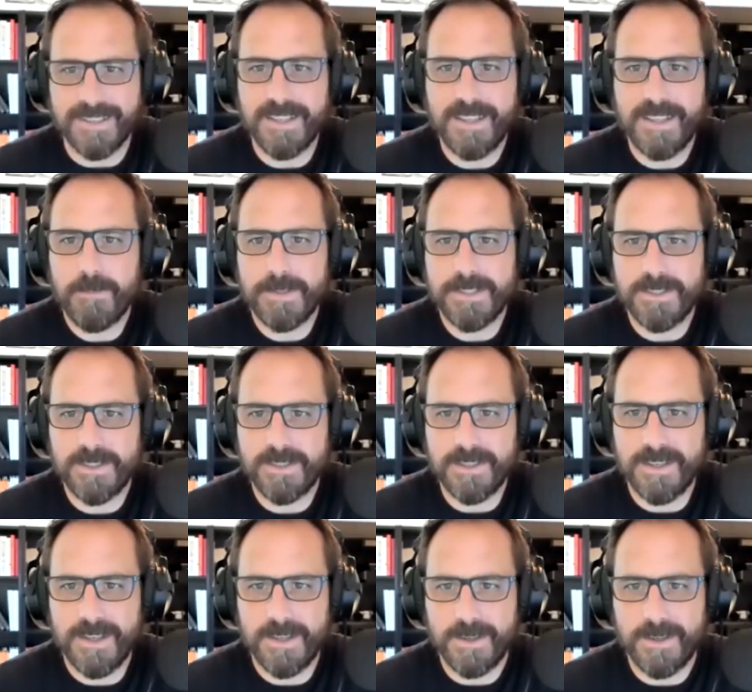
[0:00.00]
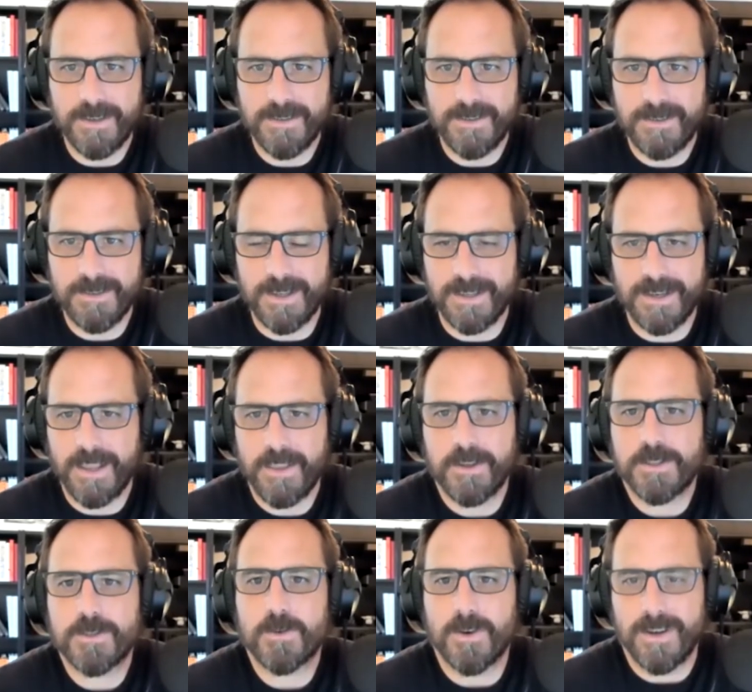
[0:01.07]
to them, it's just another
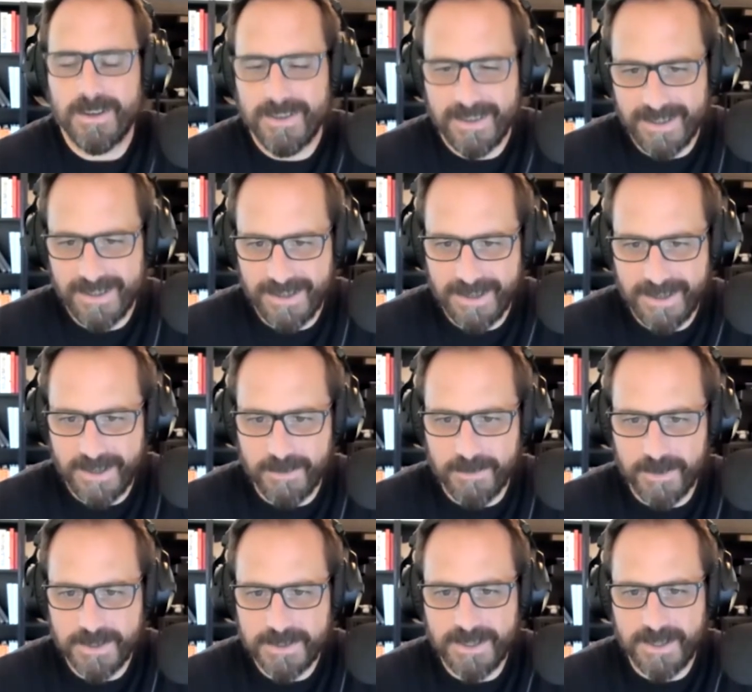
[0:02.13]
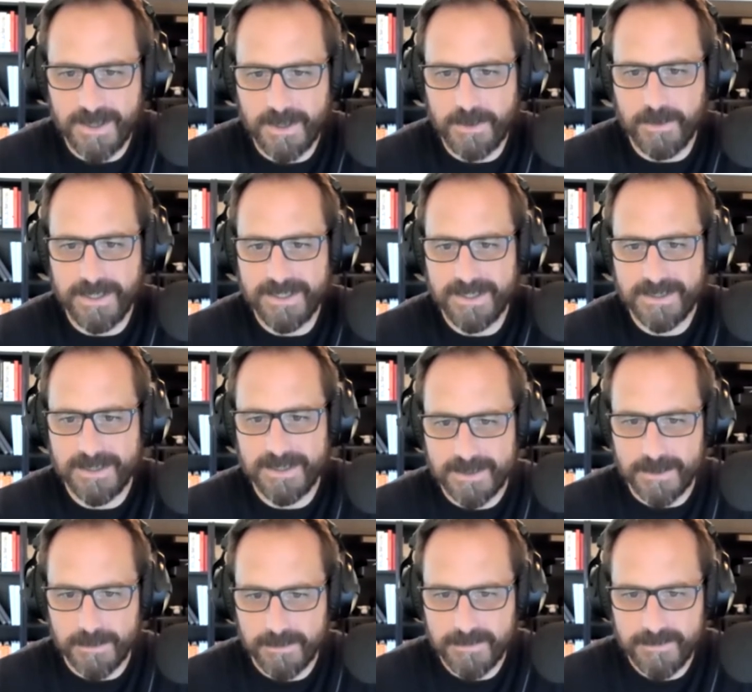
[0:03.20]
store, another version of the 3-tier
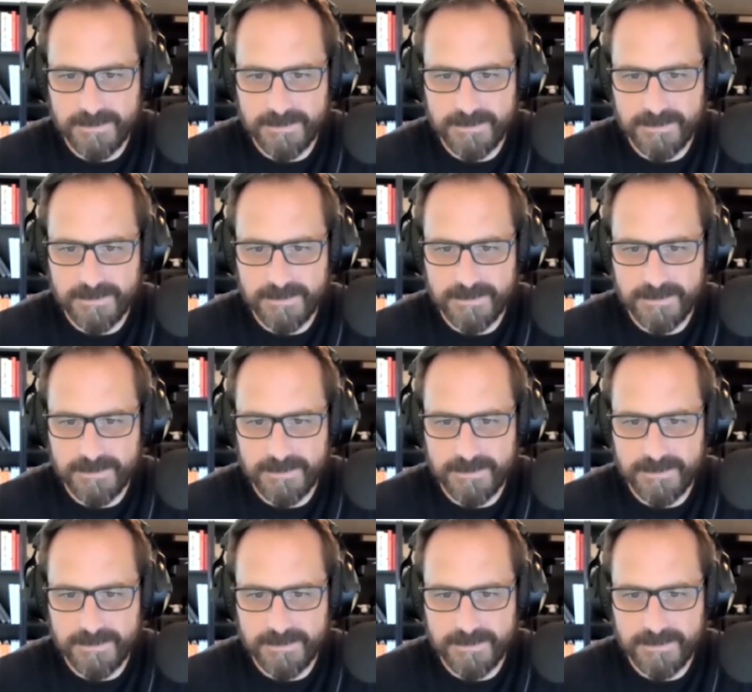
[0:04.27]
system.